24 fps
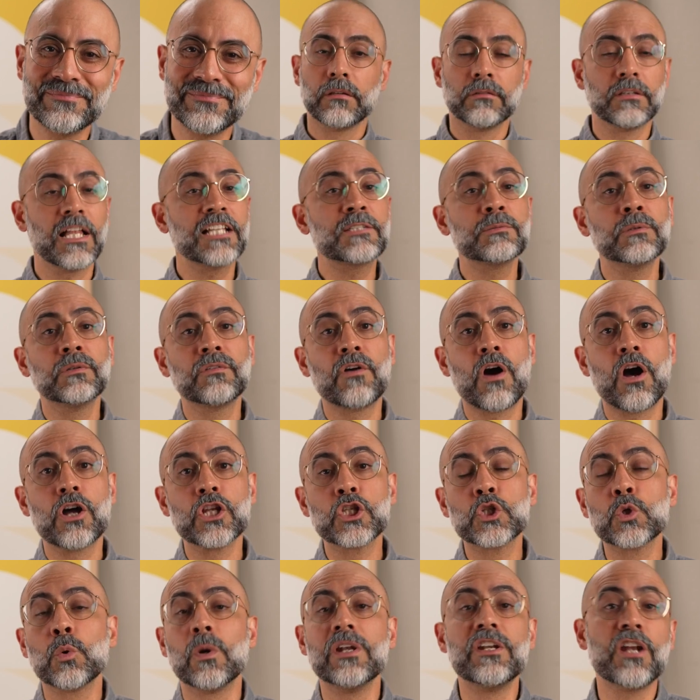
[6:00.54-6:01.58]
Let's move on
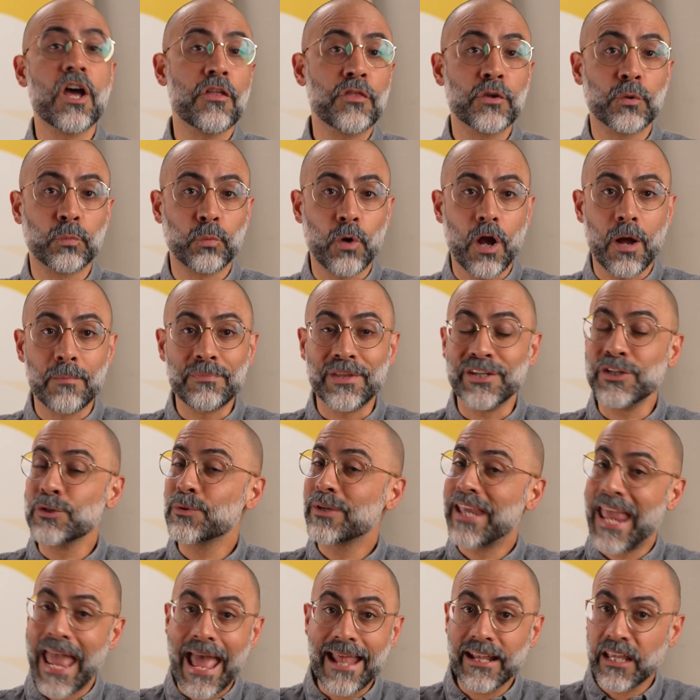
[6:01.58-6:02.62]
to another rum that you
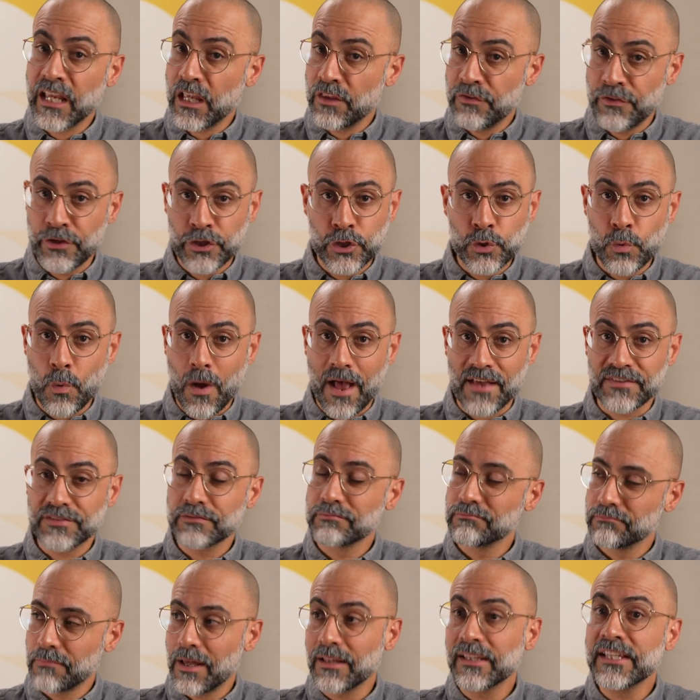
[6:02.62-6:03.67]
can't get in the US,
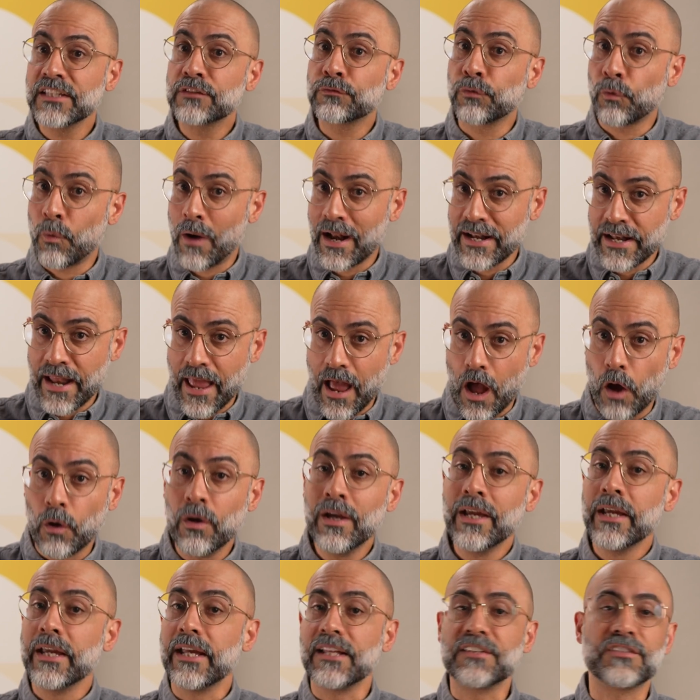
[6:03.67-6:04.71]
at least for right now.
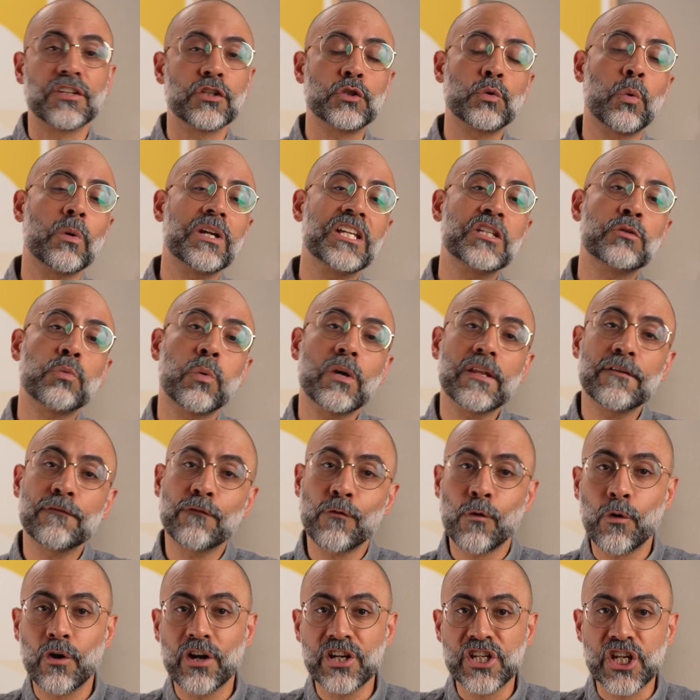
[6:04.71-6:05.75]
It's the
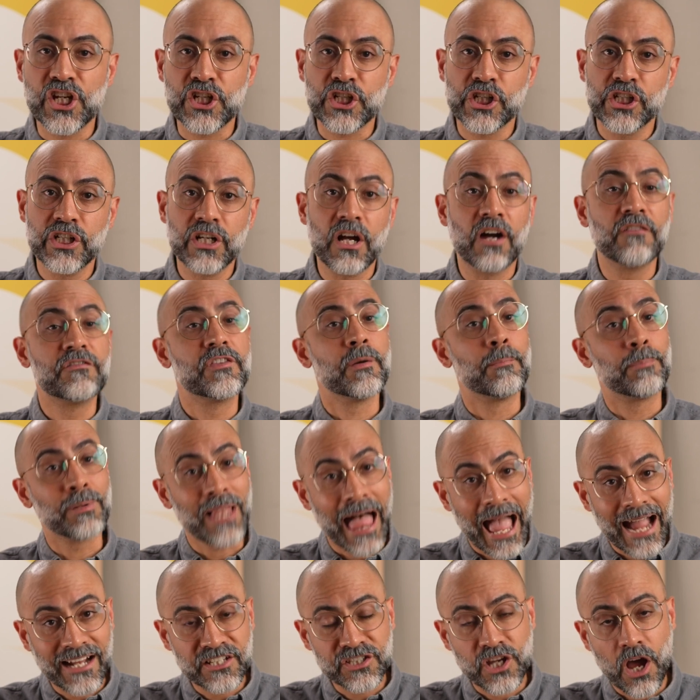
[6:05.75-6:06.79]
2024 edition of the
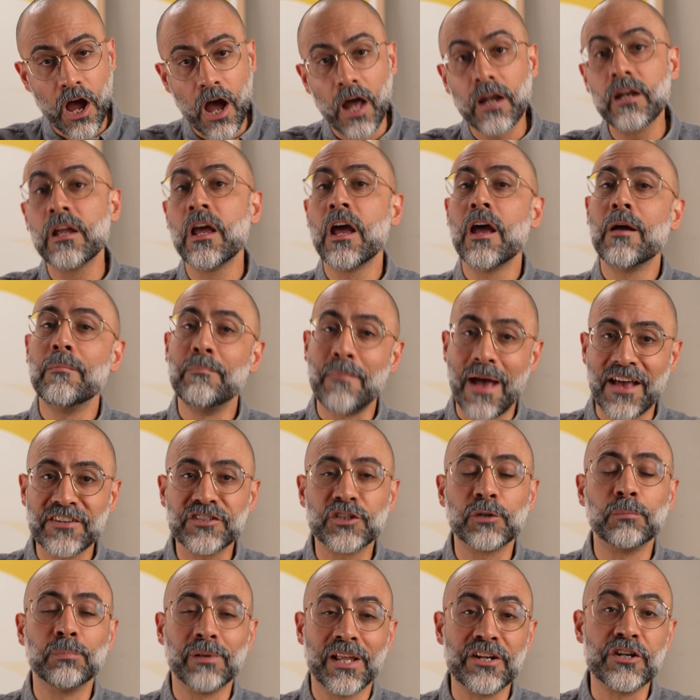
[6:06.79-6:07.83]
Black Tot
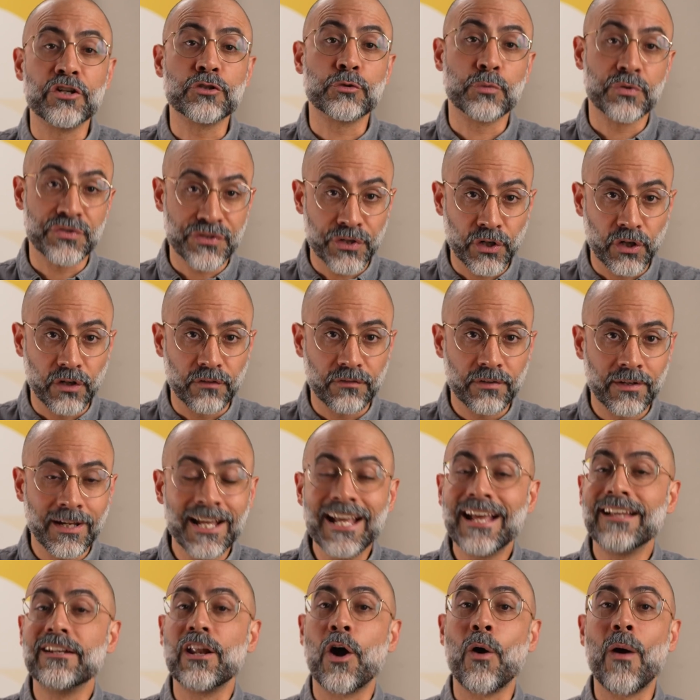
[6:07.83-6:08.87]
Master Blenders Reserve.
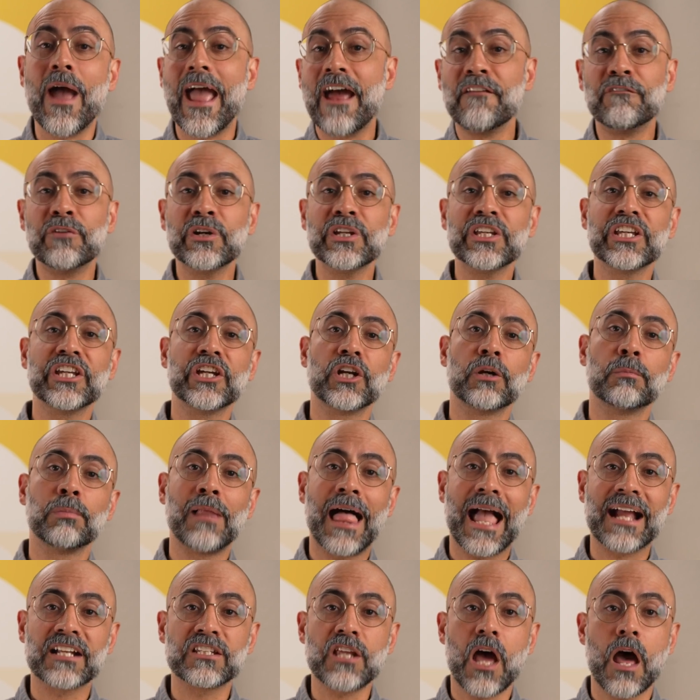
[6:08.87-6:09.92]
Now, every year
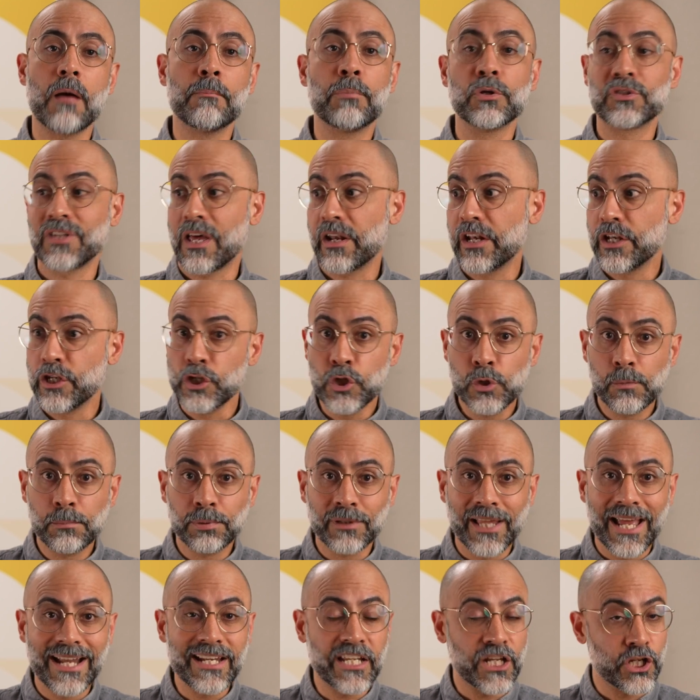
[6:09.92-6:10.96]
Black Tot puts out a new
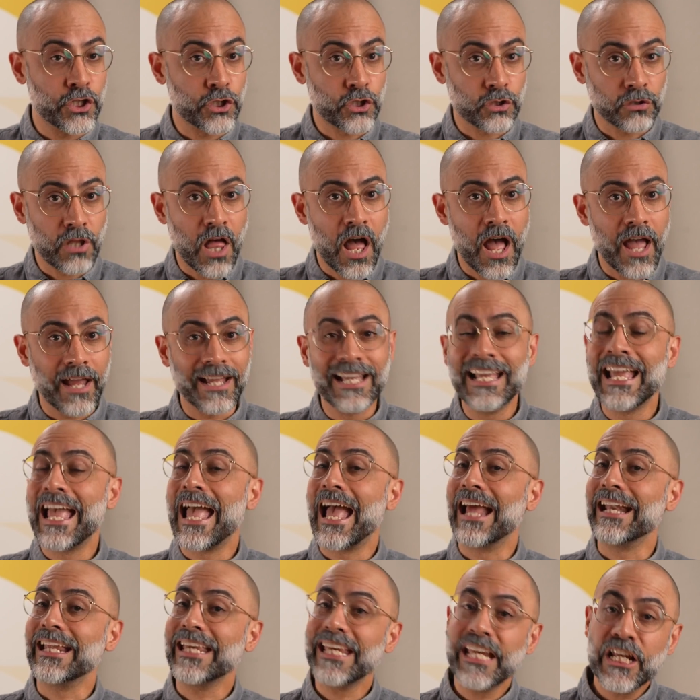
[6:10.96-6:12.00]
blend in July,
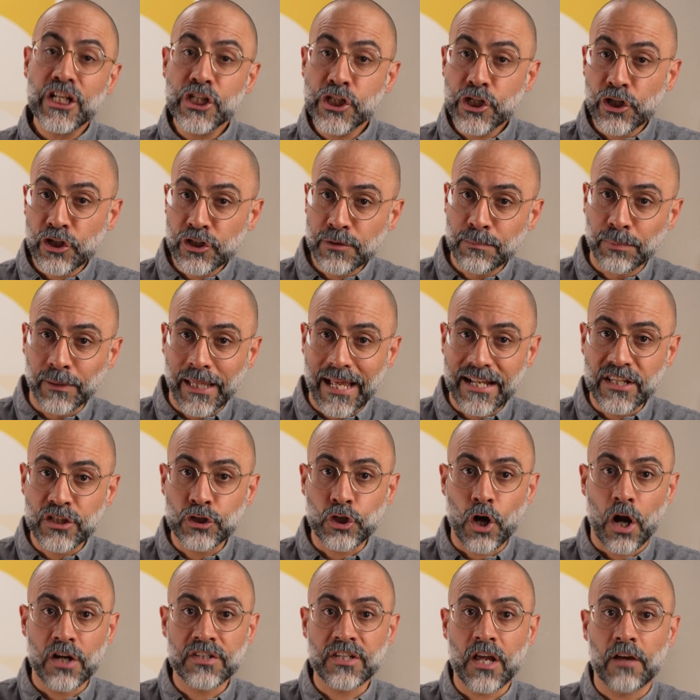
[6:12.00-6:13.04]
and each year's blend
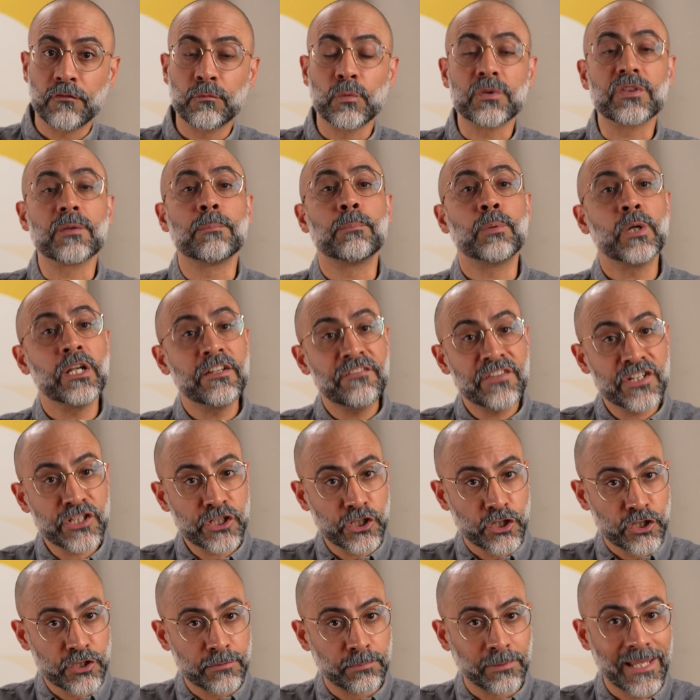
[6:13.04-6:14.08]
starts off with the previous
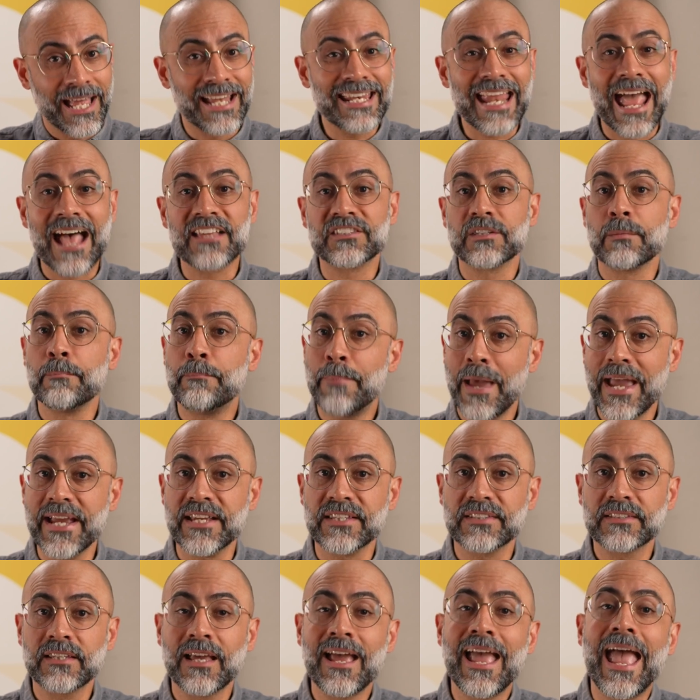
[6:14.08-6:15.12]
year's blend as a
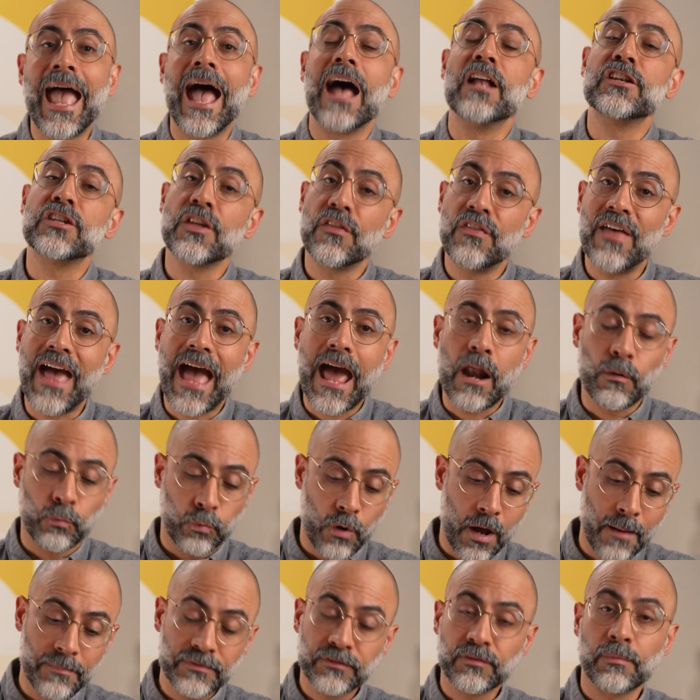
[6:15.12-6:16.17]
base, and to that,
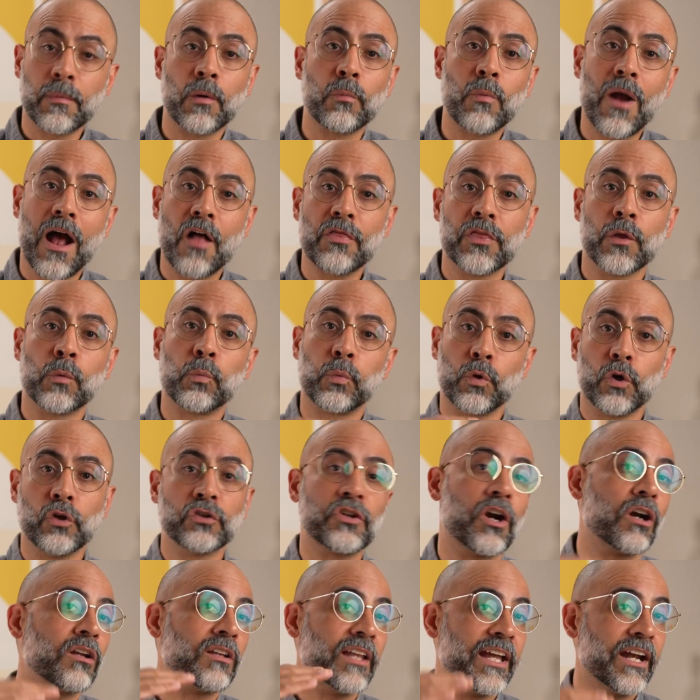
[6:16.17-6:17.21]
rums from around the world
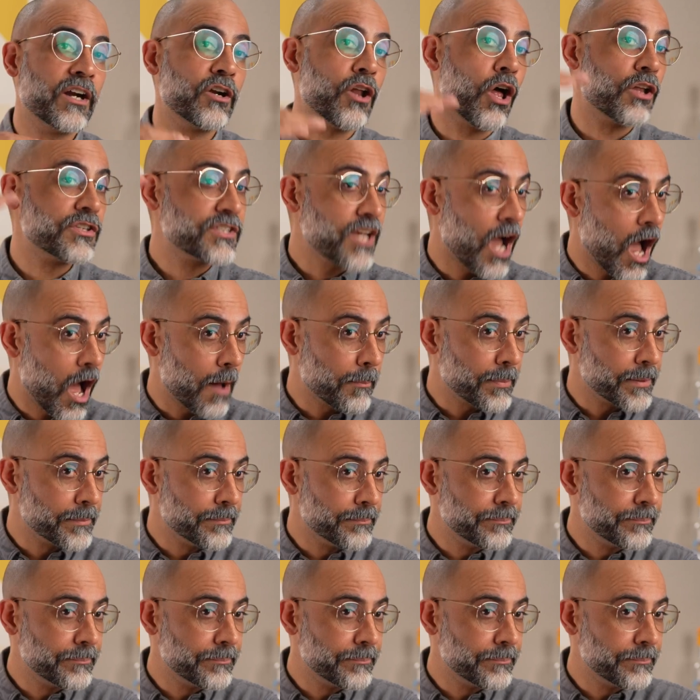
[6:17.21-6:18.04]
are layered on top.